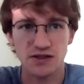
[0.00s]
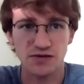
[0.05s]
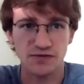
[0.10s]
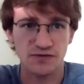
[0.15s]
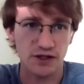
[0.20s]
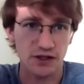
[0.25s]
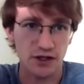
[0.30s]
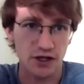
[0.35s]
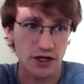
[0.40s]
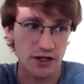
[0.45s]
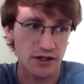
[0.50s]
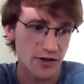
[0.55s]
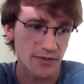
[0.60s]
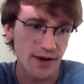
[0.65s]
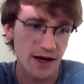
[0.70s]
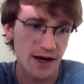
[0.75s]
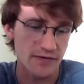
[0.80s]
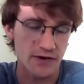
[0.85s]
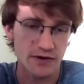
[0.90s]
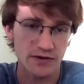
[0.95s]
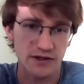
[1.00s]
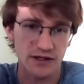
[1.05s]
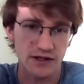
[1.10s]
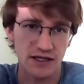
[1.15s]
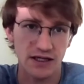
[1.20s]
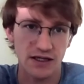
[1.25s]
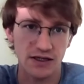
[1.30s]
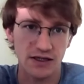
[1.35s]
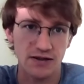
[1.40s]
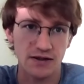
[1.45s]
feel good. You might have heard
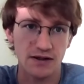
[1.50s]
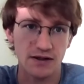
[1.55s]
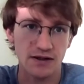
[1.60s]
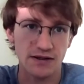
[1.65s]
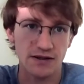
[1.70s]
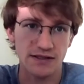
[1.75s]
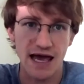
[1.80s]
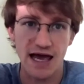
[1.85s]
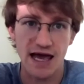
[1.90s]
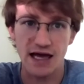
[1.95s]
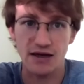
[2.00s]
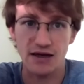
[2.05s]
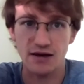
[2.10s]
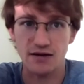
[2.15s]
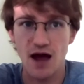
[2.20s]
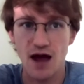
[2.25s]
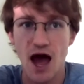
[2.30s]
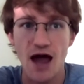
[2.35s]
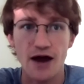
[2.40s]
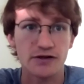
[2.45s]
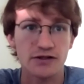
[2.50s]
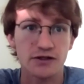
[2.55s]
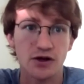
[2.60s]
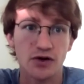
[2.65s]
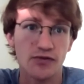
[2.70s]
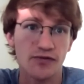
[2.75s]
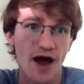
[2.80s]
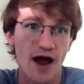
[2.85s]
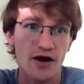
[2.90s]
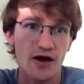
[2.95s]
the saying hire slow,
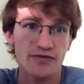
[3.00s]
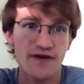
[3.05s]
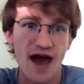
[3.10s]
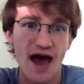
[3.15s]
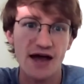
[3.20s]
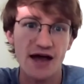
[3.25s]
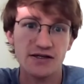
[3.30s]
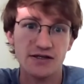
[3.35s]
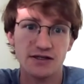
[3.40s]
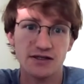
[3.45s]
fire fast.